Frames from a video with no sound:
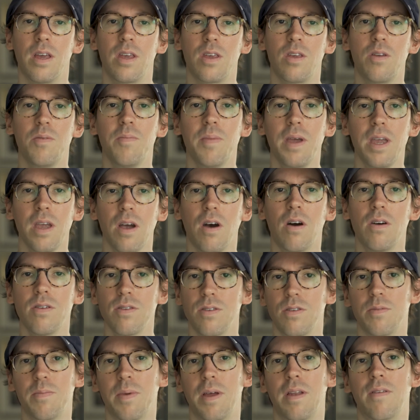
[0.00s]
you may
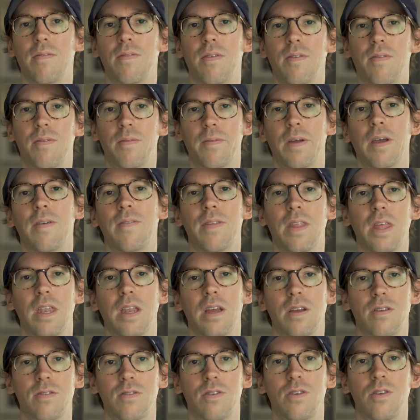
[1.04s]
also benefit from having that
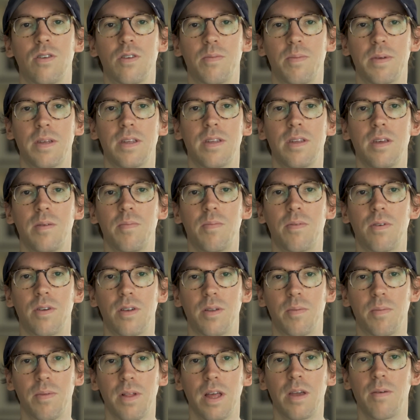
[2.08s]
extra USB-C port
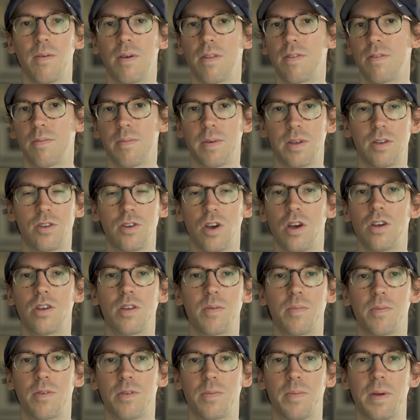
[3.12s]
to play with from a
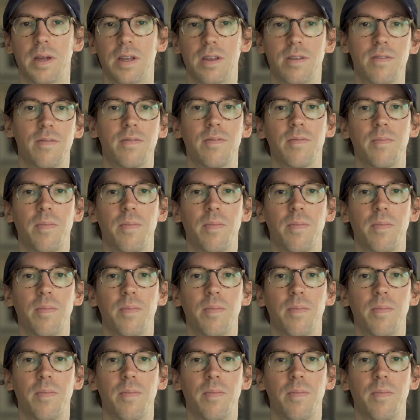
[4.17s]
charging perspective.